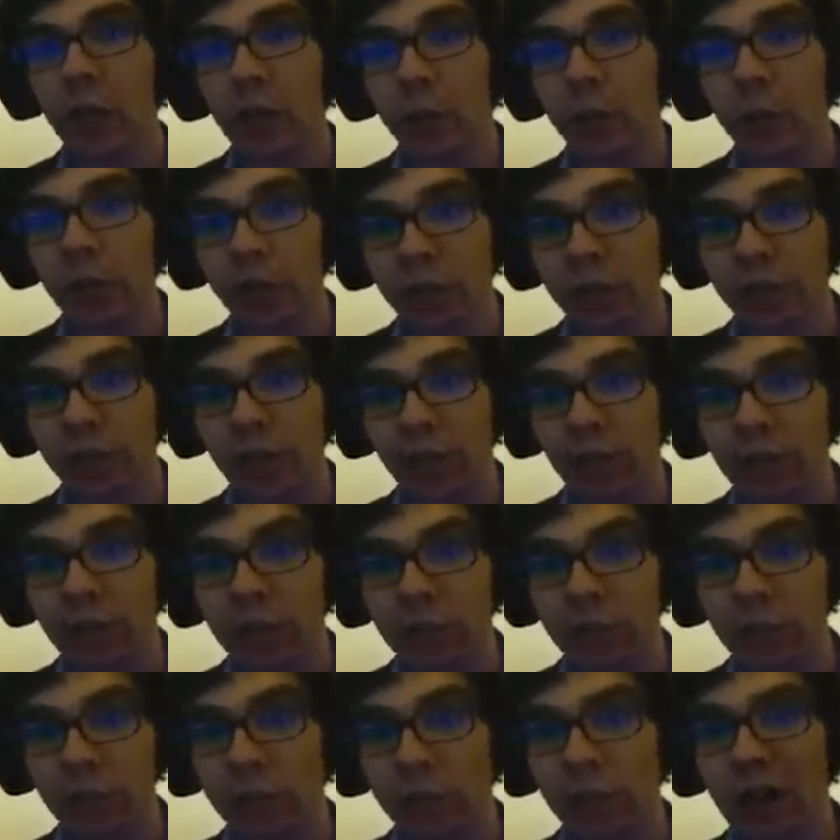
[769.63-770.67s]
which is
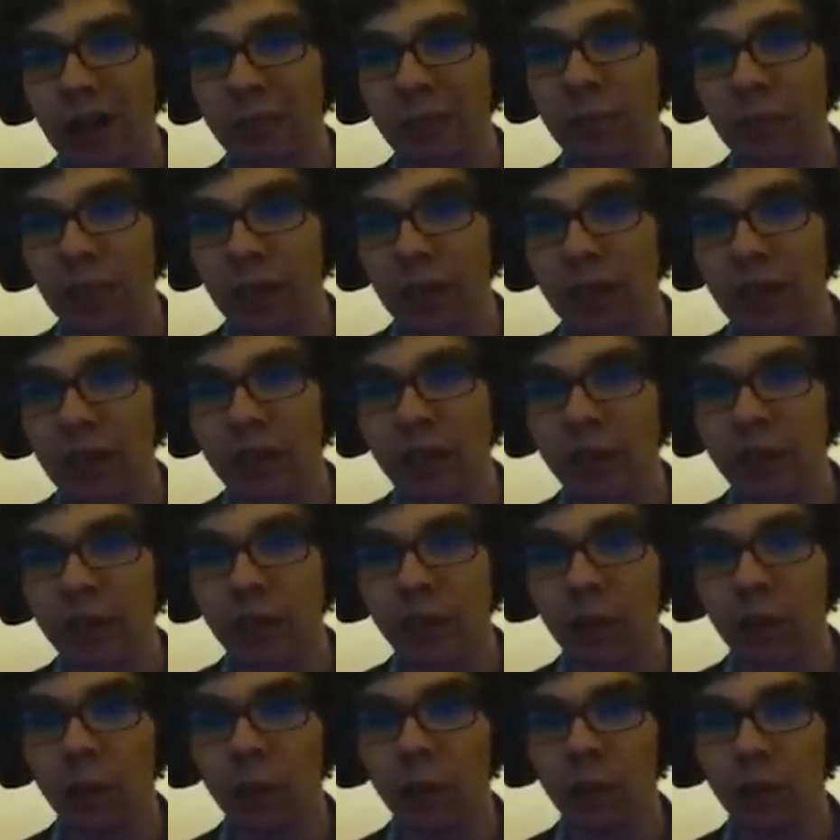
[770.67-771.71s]
also a
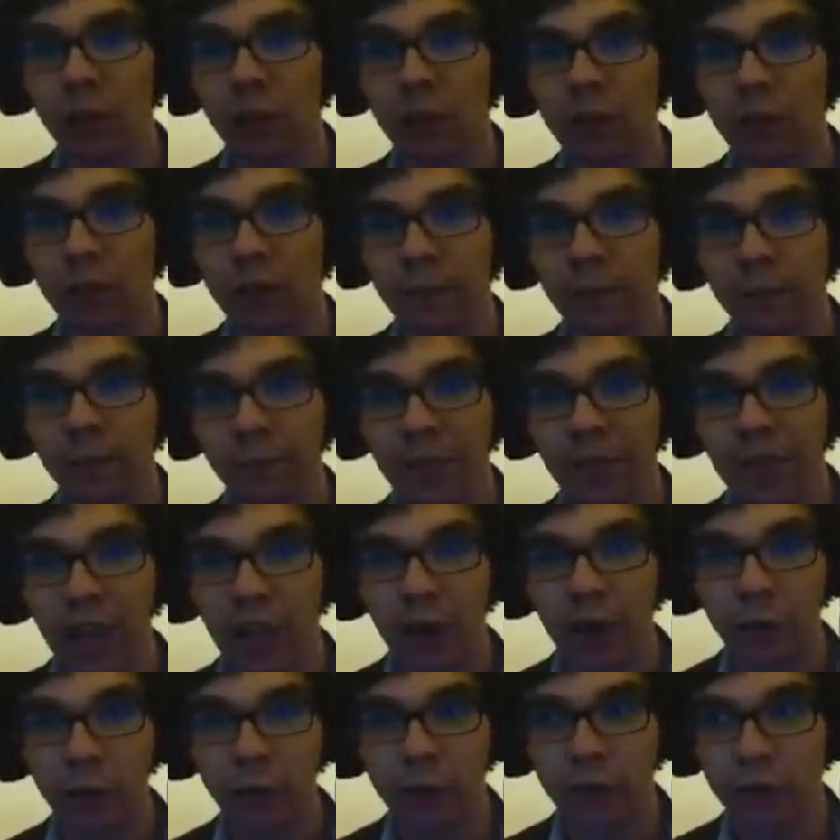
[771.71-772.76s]
player on
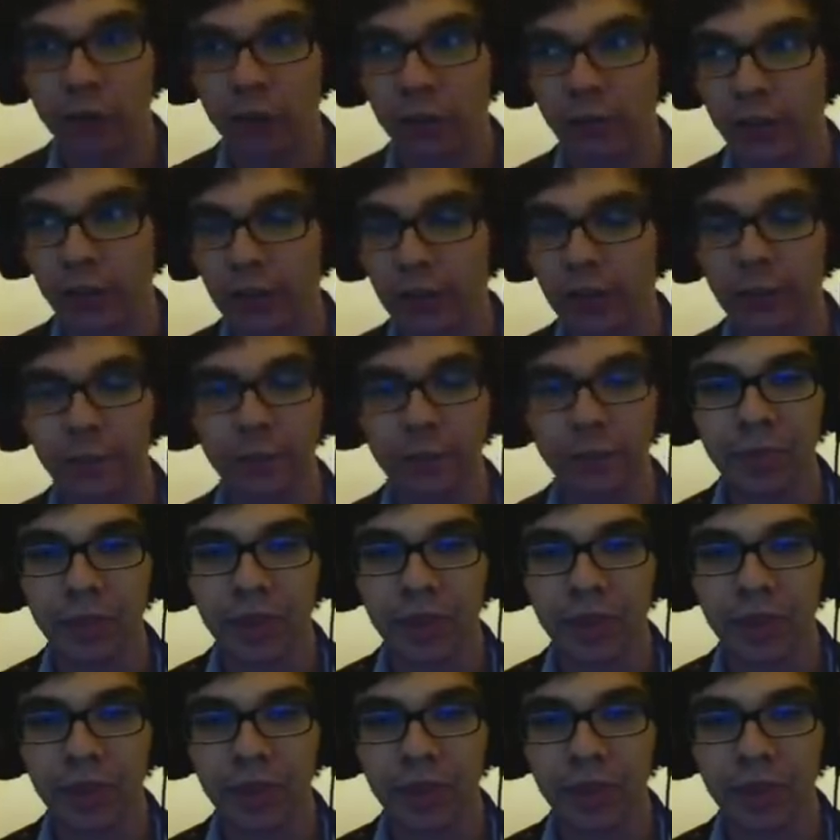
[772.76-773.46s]
our server.